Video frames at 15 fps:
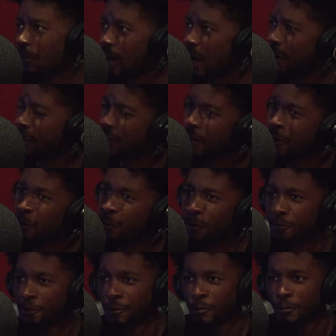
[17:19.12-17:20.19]
I was
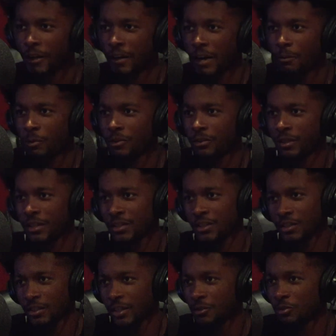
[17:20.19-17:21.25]
hungry, fool. Like I wanted that
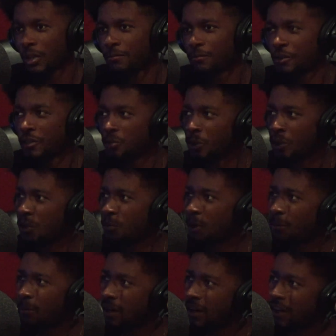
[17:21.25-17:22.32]
shit. That's when I first made up
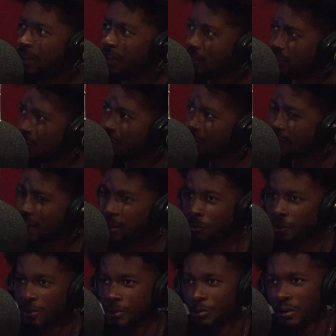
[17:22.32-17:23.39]
my mind. You know what I'm saying? I
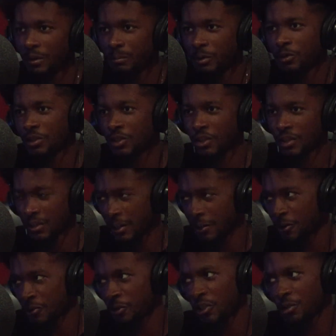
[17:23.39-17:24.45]
wanted to do that music shit.
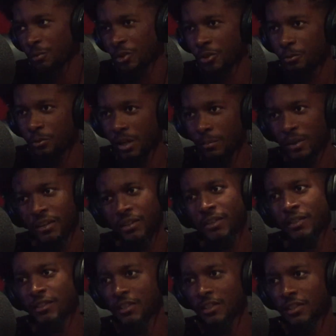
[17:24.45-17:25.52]
That was freshman year when I made
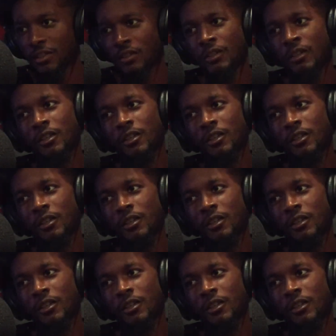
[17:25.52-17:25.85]
that decision.